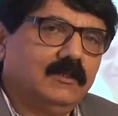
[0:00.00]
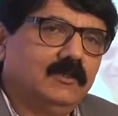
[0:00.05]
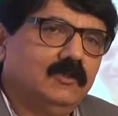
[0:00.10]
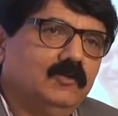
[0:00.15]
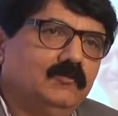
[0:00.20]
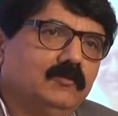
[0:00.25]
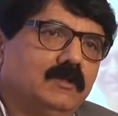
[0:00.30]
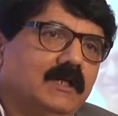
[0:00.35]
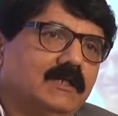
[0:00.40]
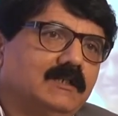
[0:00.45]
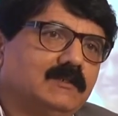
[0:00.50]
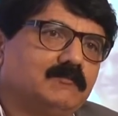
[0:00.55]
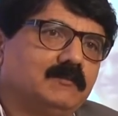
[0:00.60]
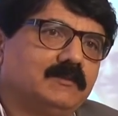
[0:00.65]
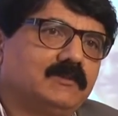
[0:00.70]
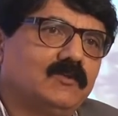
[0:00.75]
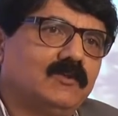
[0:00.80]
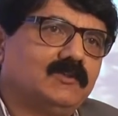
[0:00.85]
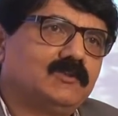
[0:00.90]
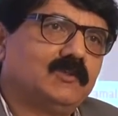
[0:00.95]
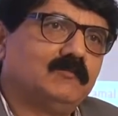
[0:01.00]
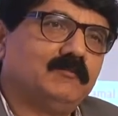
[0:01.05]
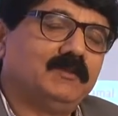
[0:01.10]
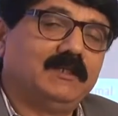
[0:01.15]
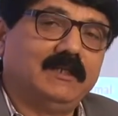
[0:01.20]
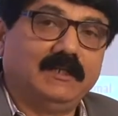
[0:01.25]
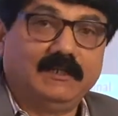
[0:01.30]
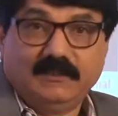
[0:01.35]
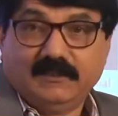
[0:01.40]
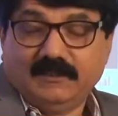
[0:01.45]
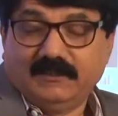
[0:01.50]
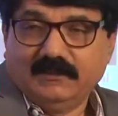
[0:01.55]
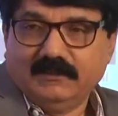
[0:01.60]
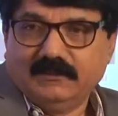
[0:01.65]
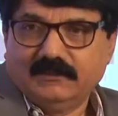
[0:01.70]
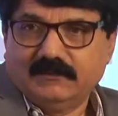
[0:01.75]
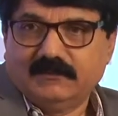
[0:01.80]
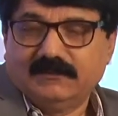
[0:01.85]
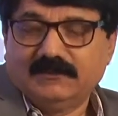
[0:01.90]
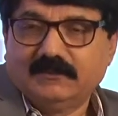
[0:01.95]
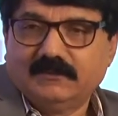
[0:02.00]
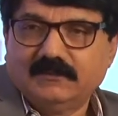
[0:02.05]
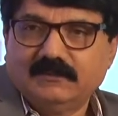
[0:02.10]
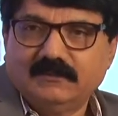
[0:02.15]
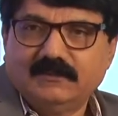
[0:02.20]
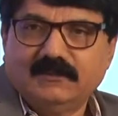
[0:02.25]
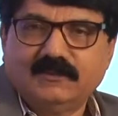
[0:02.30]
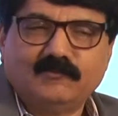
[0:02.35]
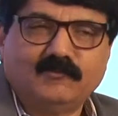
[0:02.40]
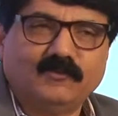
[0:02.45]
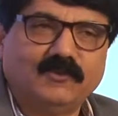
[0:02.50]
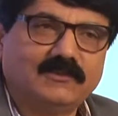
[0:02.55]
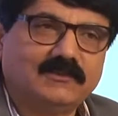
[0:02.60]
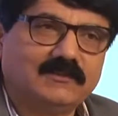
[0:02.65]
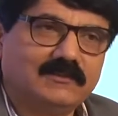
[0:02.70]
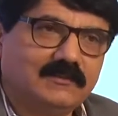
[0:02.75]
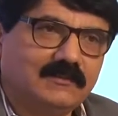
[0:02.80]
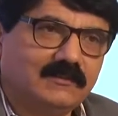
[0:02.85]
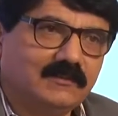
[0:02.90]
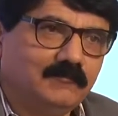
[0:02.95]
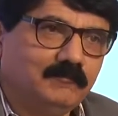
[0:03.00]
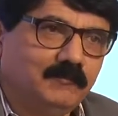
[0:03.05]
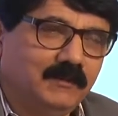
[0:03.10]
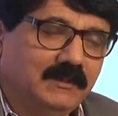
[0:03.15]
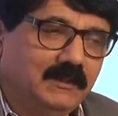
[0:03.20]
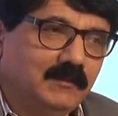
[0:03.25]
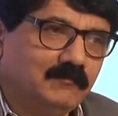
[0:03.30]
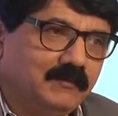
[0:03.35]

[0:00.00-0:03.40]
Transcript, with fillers: You guys must also be thinking that was being a